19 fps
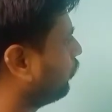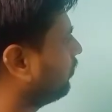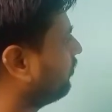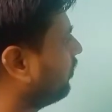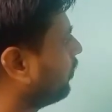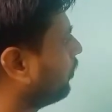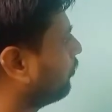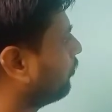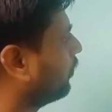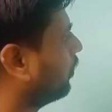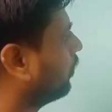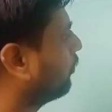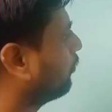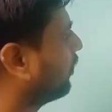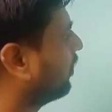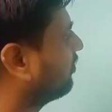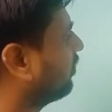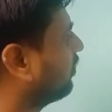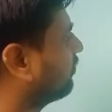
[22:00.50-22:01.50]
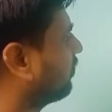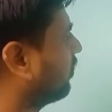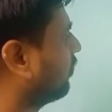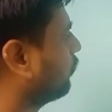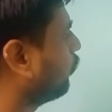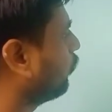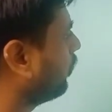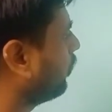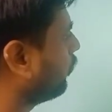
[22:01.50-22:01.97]
there, plus 6 is,
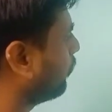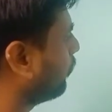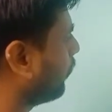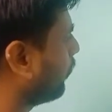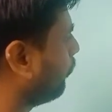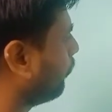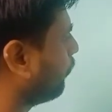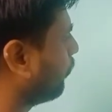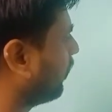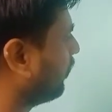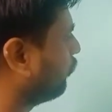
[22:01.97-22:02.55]
so it will become plus